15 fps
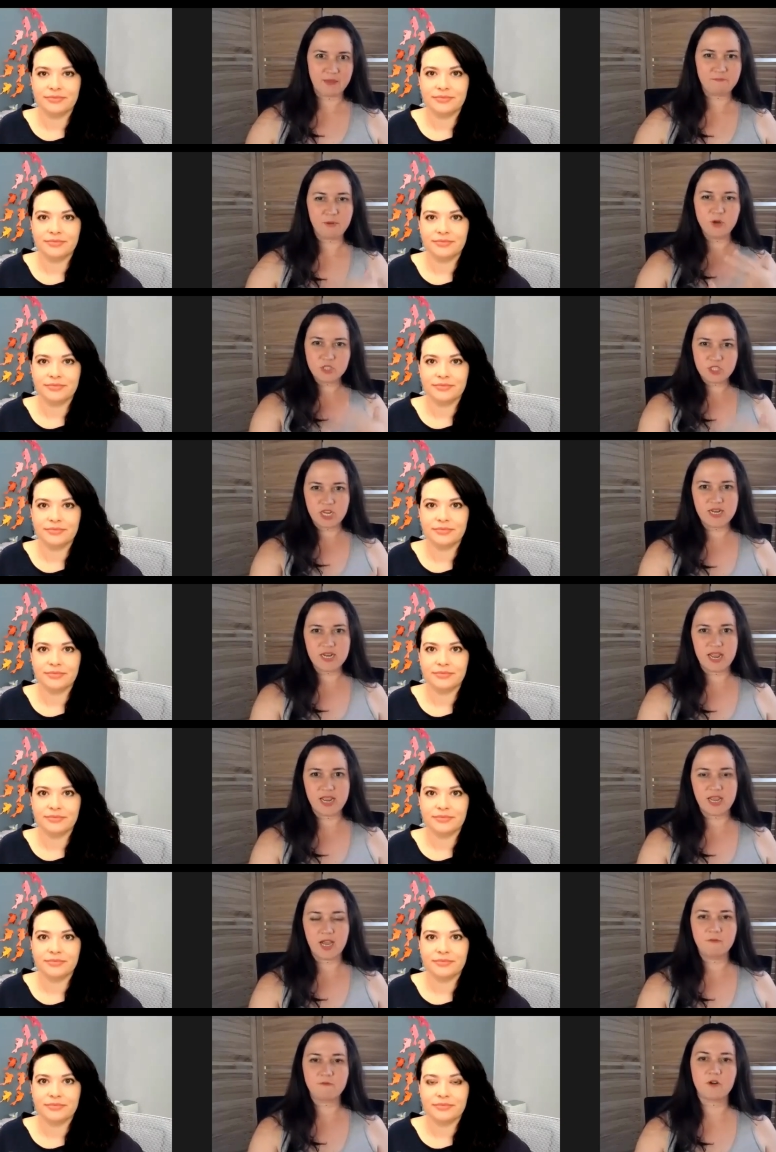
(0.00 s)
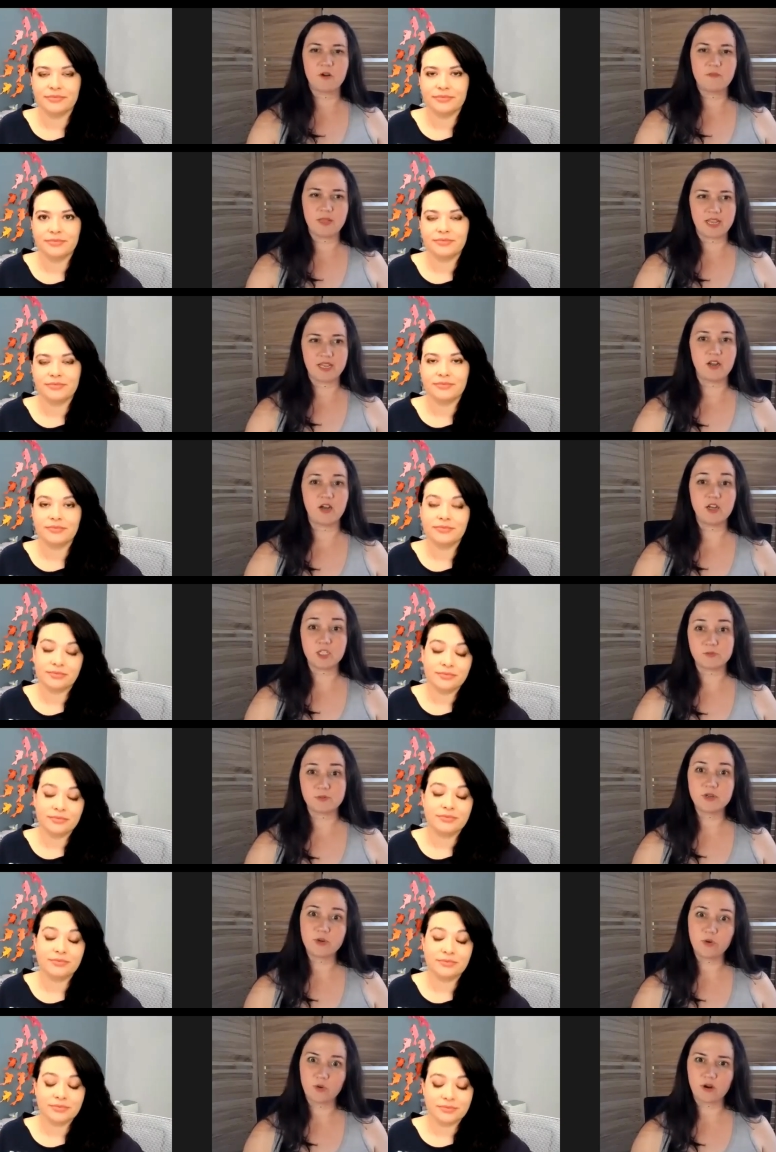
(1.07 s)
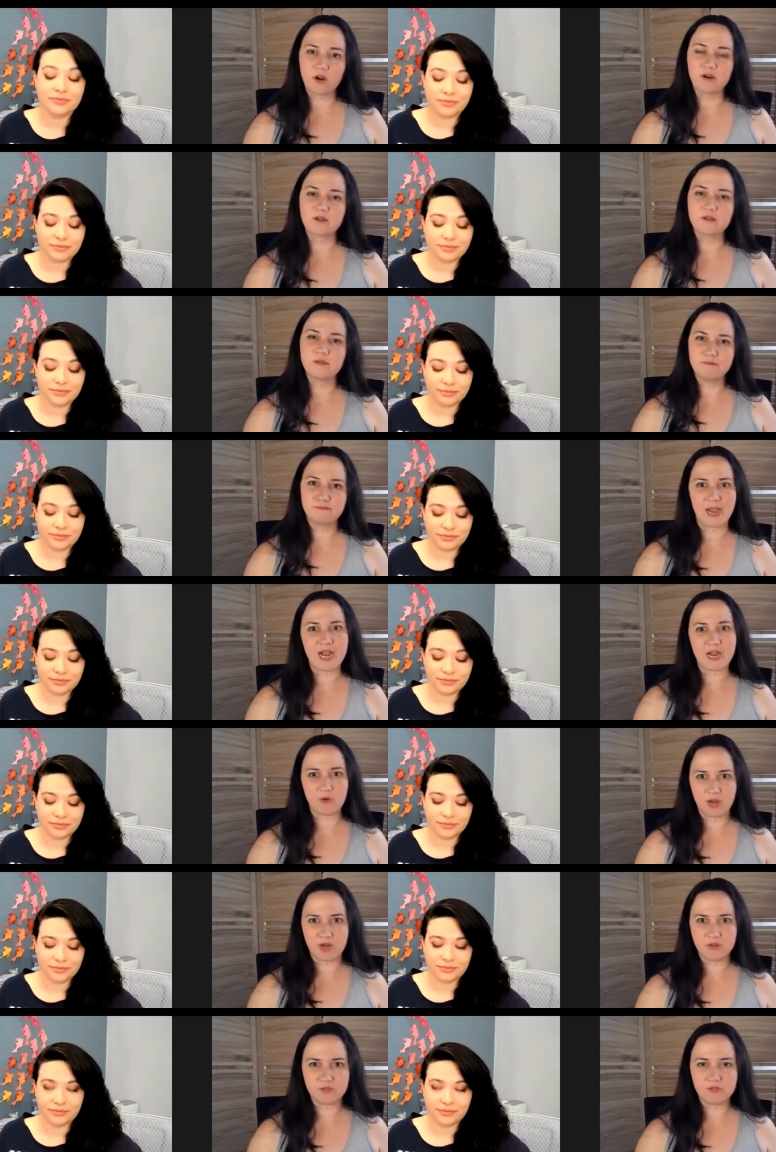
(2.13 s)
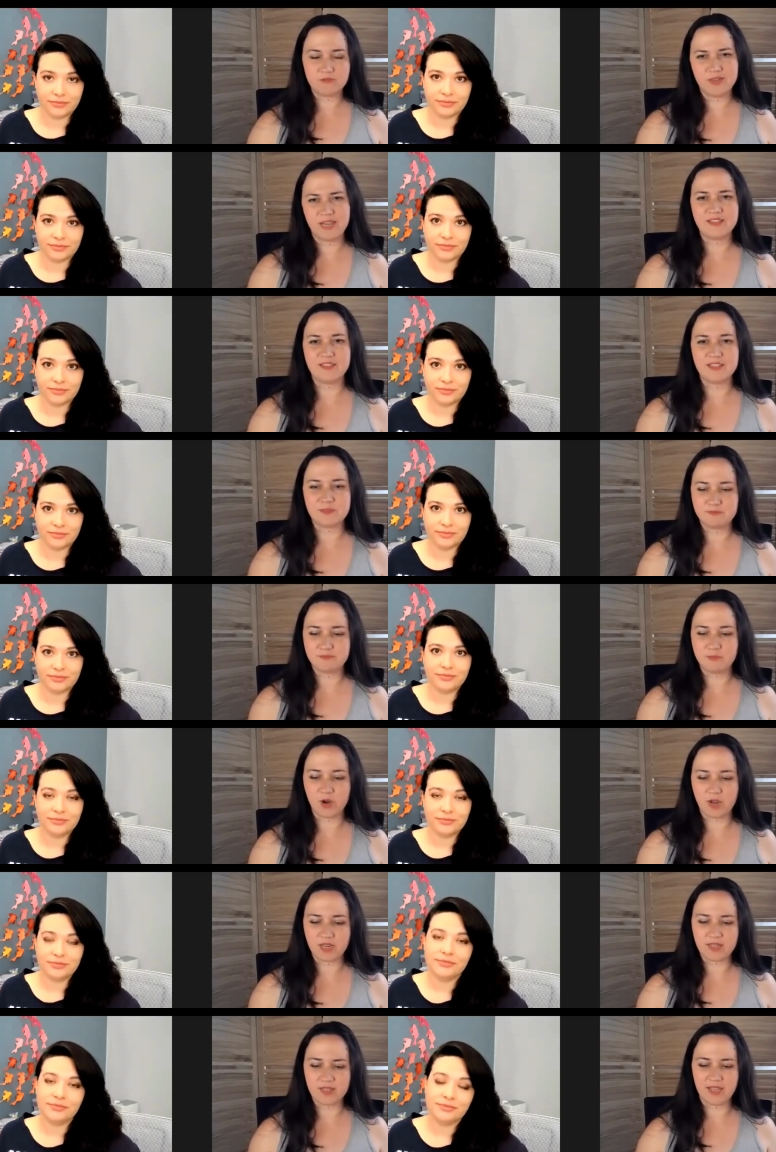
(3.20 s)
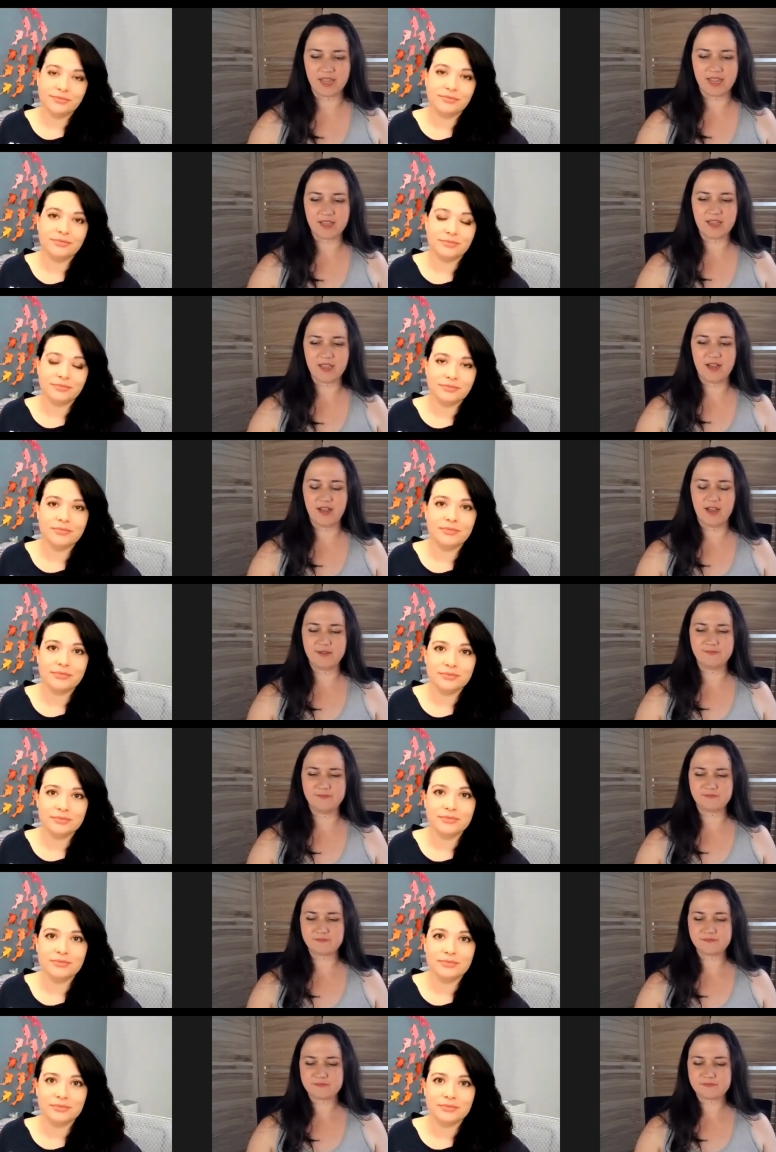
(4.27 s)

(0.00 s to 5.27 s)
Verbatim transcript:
Speaker 1: Both Jade and I come from an entrepreneur background at this point. So